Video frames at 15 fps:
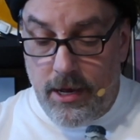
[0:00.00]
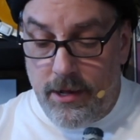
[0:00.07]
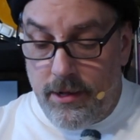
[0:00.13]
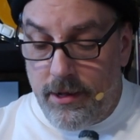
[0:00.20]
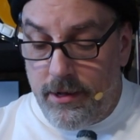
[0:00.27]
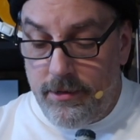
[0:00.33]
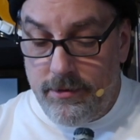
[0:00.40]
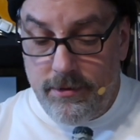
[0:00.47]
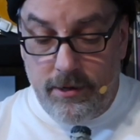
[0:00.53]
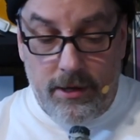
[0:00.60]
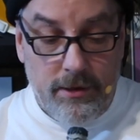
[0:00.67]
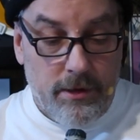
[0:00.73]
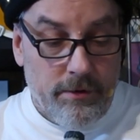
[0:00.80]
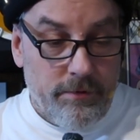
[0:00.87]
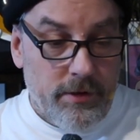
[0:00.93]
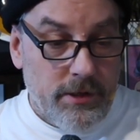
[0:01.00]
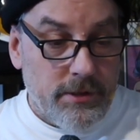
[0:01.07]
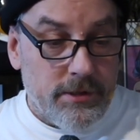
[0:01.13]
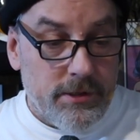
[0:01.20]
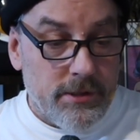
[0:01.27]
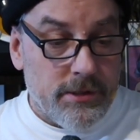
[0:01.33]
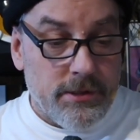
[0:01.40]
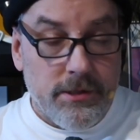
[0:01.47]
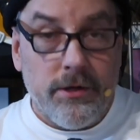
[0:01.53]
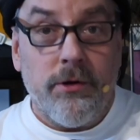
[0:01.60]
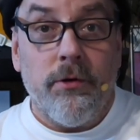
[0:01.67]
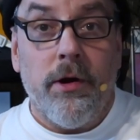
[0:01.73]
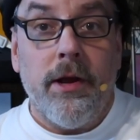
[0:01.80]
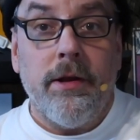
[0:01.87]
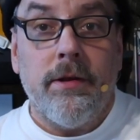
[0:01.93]
I love these. This is
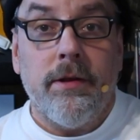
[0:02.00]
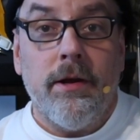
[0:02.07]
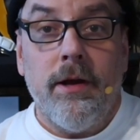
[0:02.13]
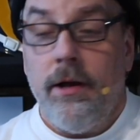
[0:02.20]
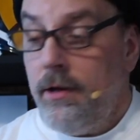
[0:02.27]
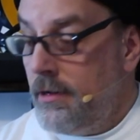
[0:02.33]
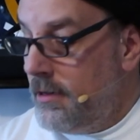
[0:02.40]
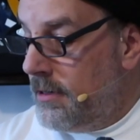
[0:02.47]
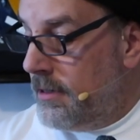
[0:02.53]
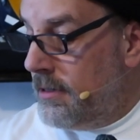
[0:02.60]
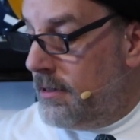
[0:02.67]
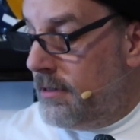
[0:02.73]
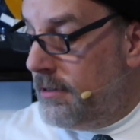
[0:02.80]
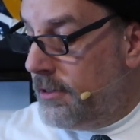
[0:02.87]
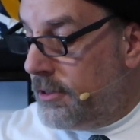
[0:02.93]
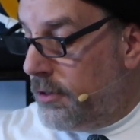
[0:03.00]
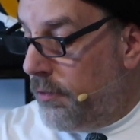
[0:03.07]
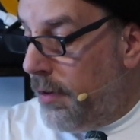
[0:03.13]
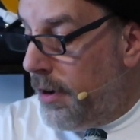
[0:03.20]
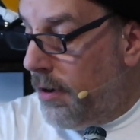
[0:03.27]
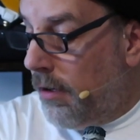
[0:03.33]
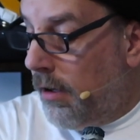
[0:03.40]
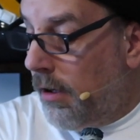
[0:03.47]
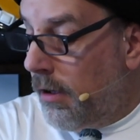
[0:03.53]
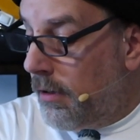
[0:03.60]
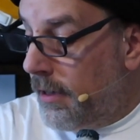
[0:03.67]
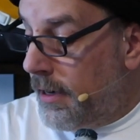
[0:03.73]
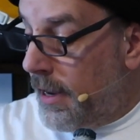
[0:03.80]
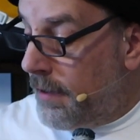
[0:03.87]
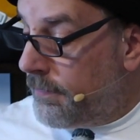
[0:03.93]
a great
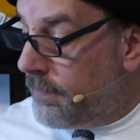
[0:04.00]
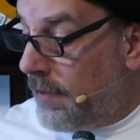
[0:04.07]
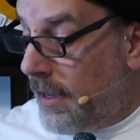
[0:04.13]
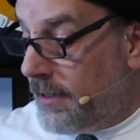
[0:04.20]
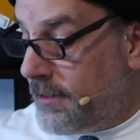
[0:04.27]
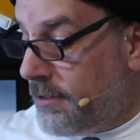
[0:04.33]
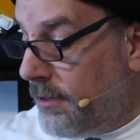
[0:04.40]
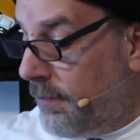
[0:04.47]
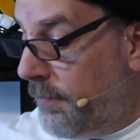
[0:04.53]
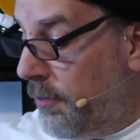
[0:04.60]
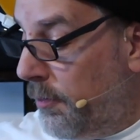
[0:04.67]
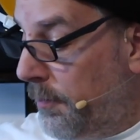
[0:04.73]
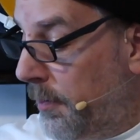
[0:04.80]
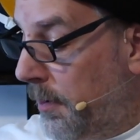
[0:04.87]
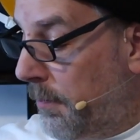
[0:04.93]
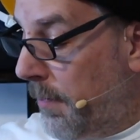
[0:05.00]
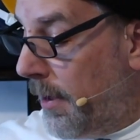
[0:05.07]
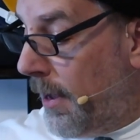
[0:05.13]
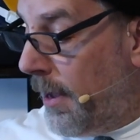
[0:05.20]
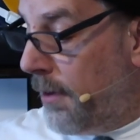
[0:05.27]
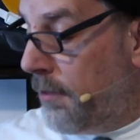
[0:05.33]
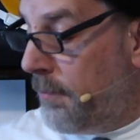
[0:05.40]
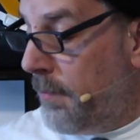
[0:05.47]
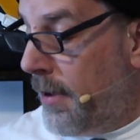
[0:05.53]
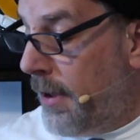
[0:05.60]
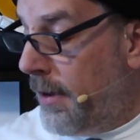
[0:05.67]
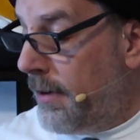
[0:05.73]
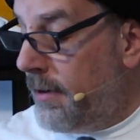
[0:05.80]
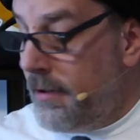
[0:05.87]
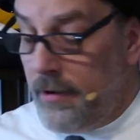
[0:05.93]
haul. And I still haven't opened up my Iron
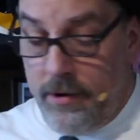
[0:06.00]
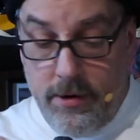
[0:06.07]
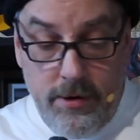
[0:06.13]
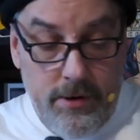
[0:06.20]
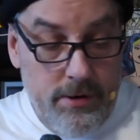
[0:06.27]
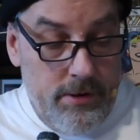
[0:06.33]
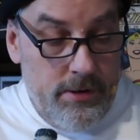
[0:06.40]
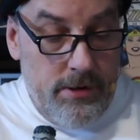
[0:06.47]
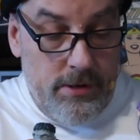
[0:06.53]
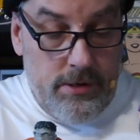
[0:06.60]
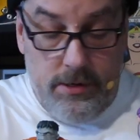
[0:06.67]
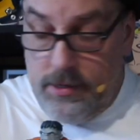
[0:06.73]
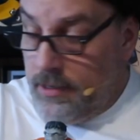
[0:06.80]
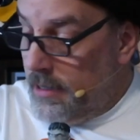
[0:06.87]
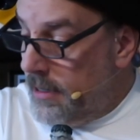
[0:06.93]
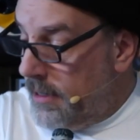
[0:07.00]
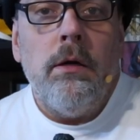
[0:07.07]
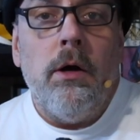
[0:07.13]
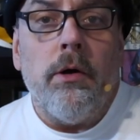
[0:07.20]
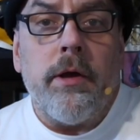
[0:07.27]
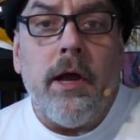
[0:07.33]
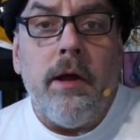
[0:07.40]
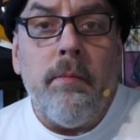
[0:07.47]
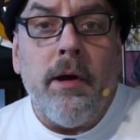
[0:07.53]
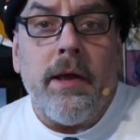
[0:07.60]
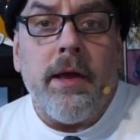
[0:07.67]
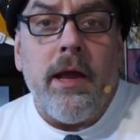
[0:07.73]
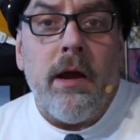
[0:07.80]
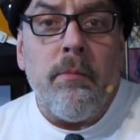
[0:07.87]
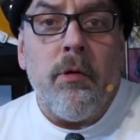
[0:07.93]
Man. And okay, my
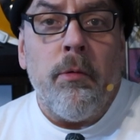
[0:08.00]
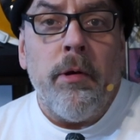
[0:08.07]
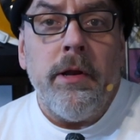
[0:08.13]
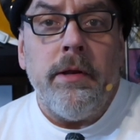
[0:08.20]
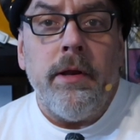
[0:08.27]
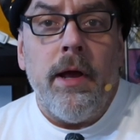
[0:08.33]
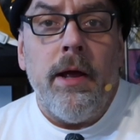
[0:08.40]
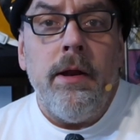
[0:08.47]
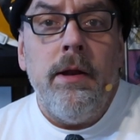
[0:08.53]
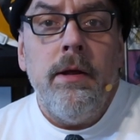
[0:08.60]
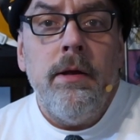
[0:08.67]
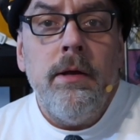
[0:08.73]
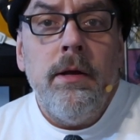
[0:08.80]
camera went dead.